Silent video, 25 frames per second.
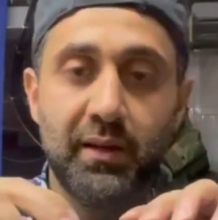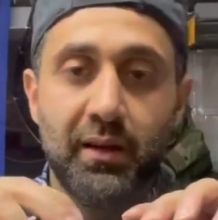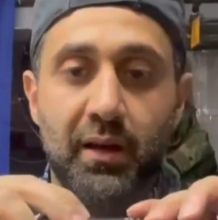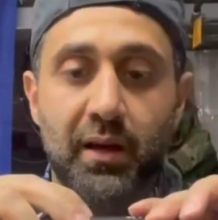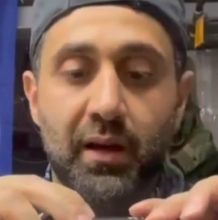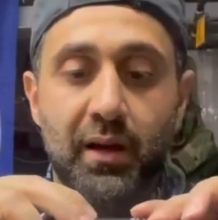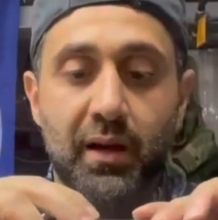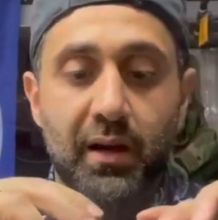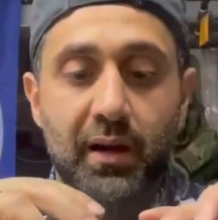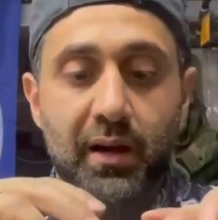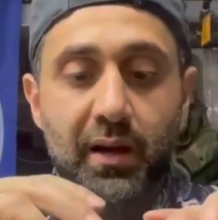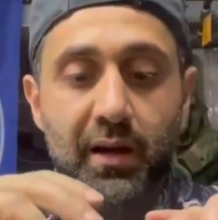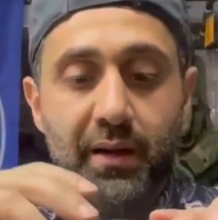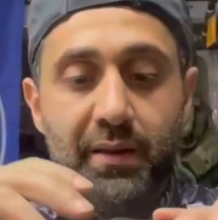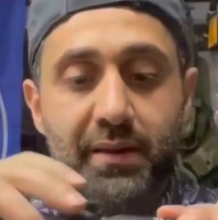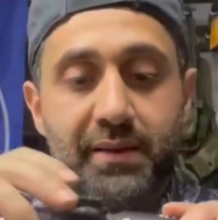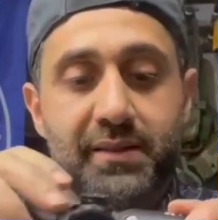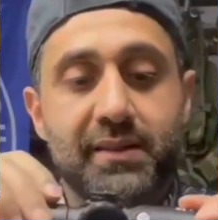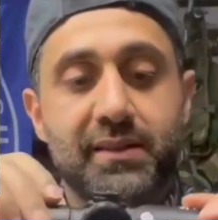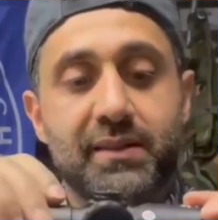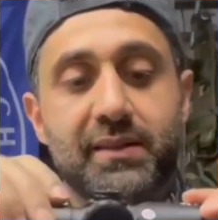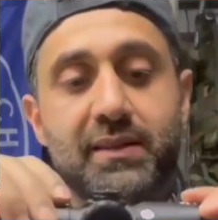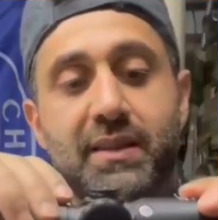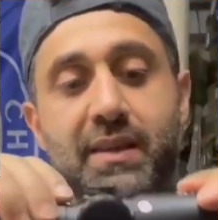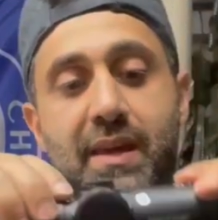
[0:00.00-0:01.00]

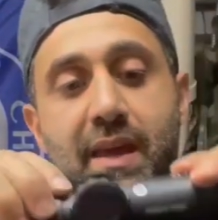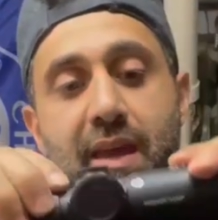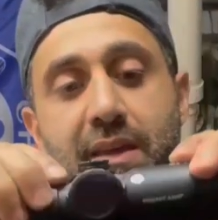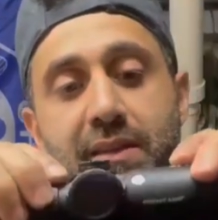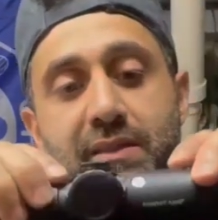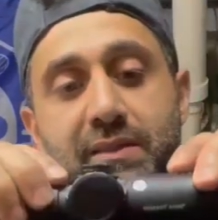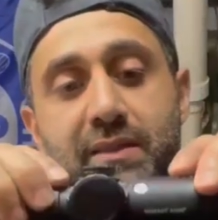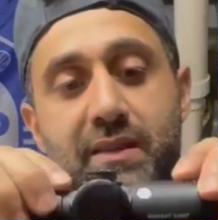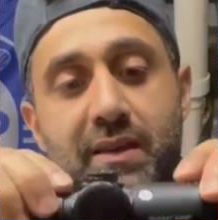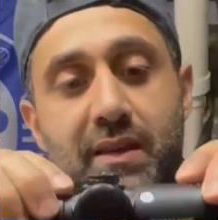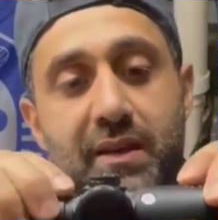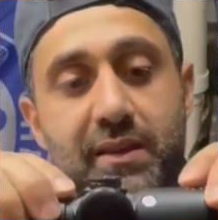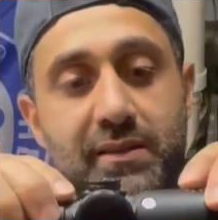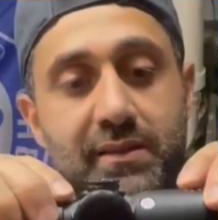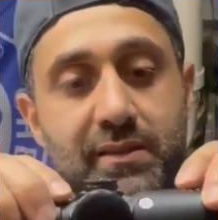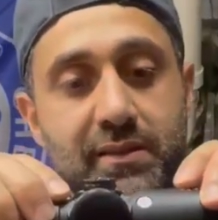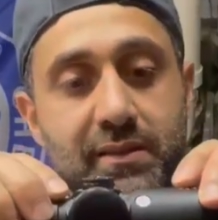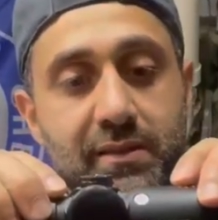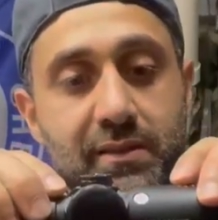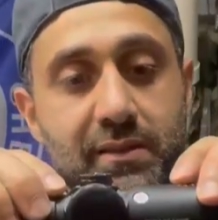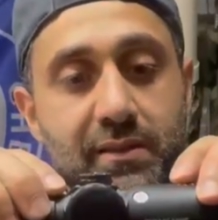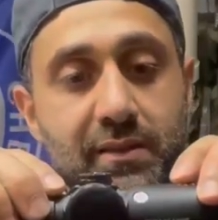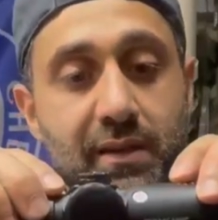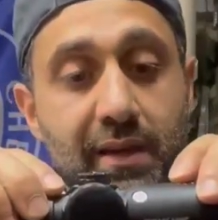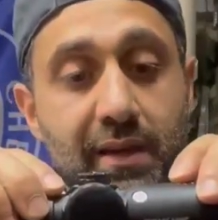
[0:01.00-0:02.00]
This is the ACSS